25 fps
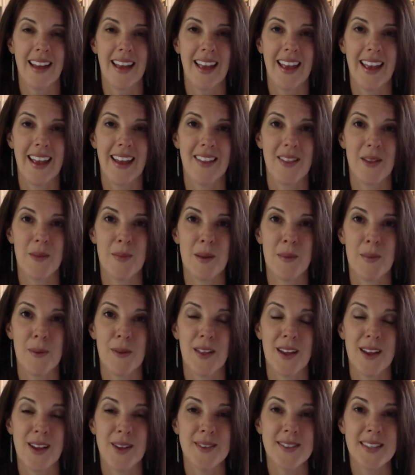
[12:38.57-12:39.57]
And the people
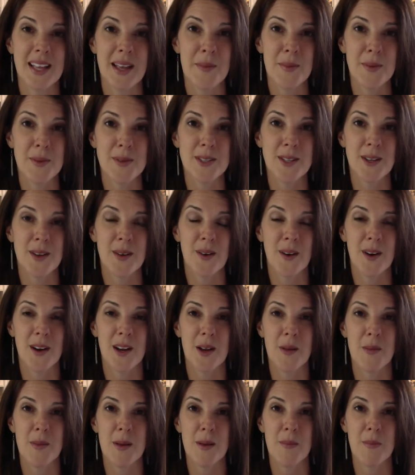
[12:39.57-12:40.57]
that you sample to are going
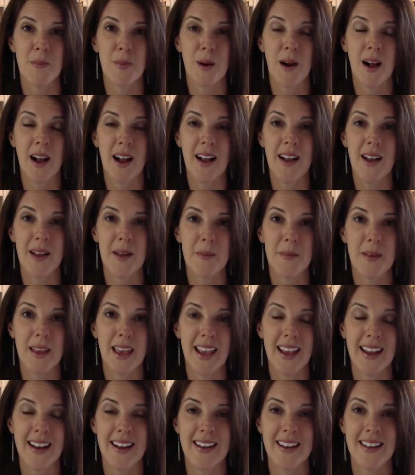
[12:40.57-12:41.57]
to be prime
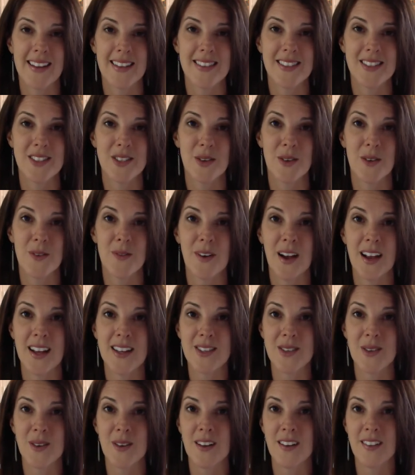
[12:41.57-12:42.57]
candidates to invite
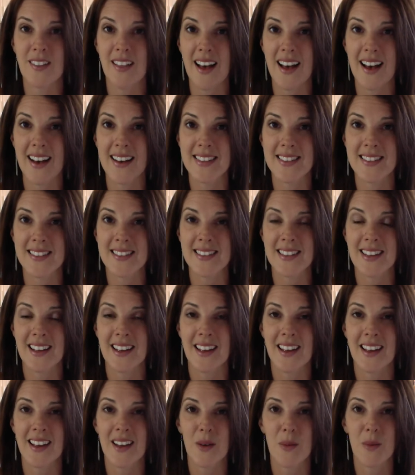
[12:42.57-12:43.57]
to a class,
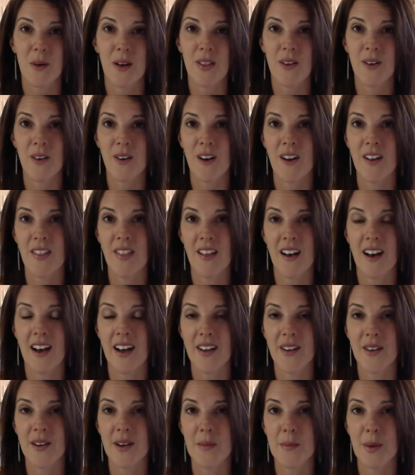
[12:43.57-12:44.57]
whether
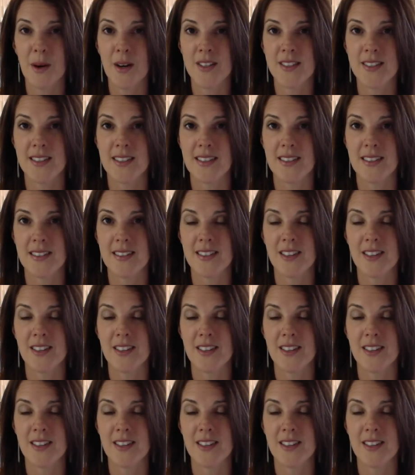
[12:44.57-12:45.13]
online or in person.